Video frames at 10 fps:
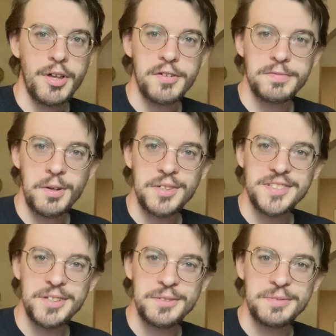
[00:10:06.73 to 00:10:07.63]
other folks
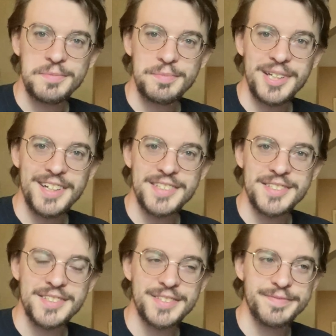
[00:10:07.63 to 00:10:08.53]
too,
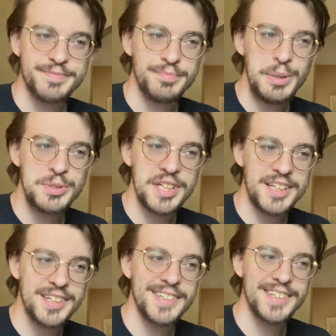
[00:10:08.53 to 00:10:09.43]
because music